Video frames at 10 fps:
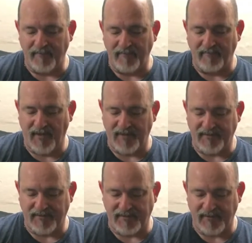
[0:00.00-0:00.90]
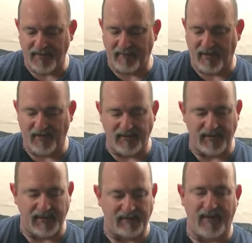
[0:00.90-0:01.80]
But
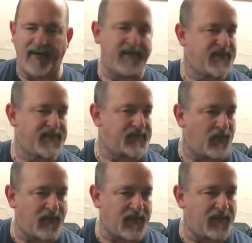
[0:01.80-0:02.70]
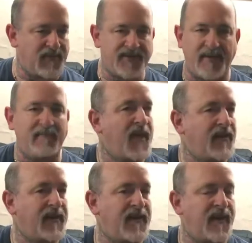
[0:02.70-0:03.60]
apparently my story was
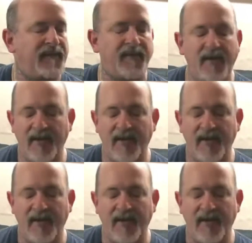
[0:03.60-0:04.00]
compelling enough,